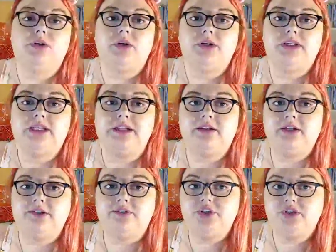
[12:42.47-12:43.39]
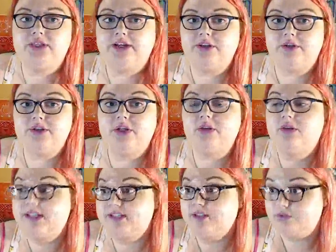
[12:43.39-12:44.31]
do that, there's a
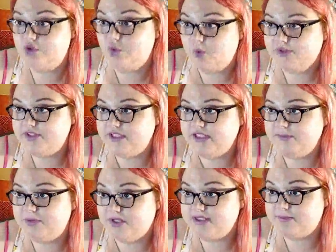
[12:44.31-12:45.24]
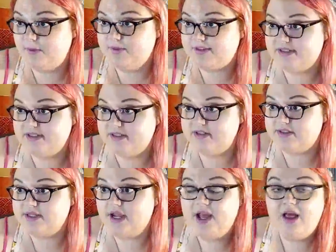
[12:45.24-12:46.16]
list of 20 plus bonuses
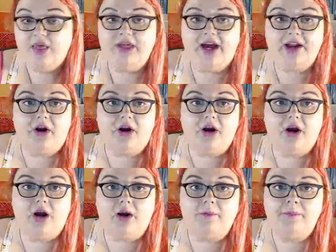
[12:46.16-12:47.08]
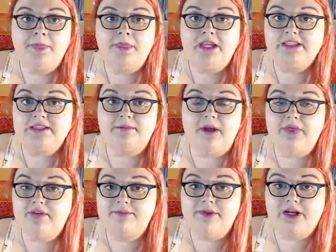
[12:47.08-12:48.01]
that are, it's a month
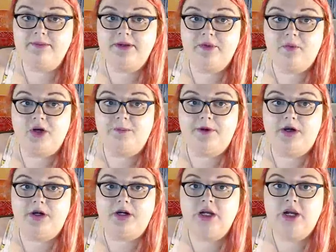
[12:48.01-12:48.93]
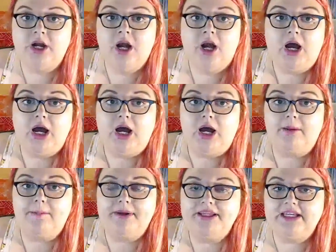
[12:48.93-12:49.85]
of Merriment workbook,
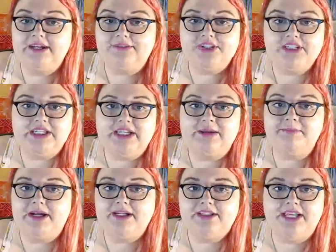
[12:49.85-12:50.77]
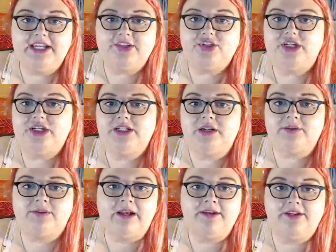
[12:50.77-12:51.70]
EFT, meditation,
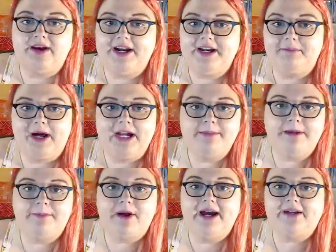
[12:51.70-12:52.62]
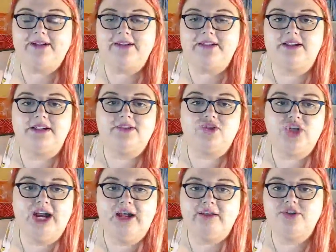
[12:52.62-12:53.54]
divine embodiment practices,
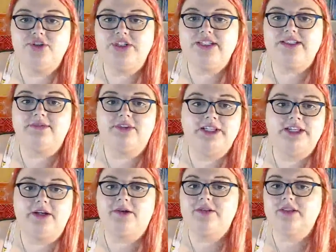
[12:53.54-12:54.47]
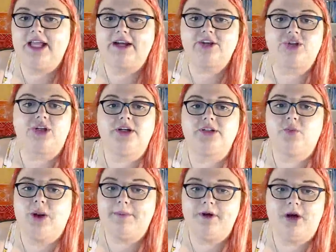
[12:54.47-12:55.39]
challenges, videos, lectures,
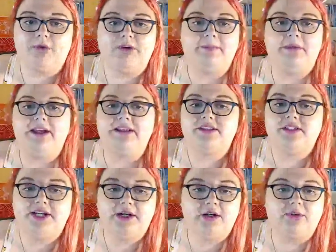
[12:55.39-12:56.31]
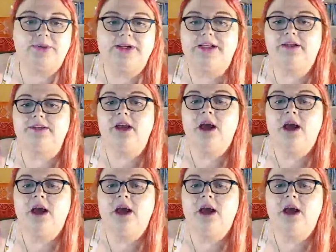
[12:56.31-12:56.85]
webinar replays, tarot readings,